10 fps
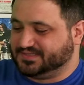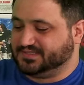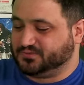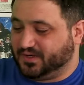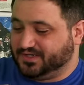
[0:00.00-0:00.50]
this is
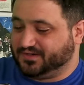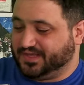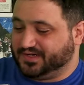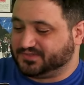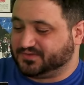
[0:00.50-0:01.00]
his 1 year
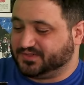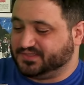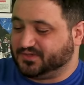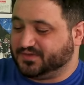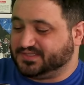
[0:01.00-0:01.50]
later
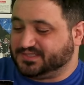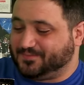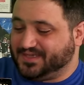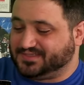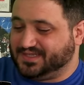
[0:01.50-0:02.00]
story. So this
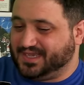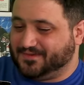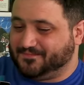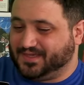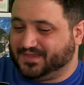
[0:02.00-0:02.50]
is basically
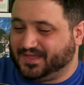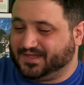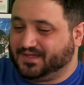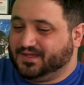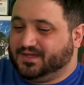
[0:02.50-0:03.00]
him being
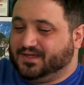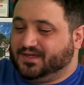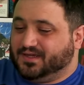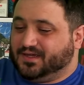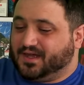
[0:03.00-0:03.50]
like,
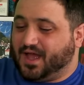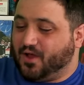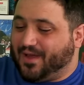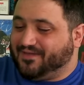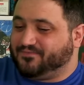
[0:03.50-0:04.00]

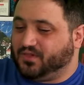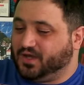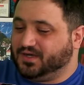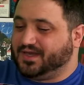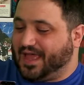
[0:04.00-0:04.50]
"Oh, I've
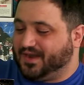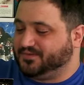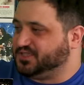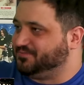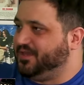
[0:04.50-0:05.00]
learned how
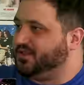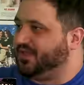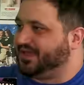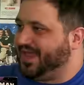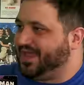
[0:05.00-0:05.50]
to just be Clark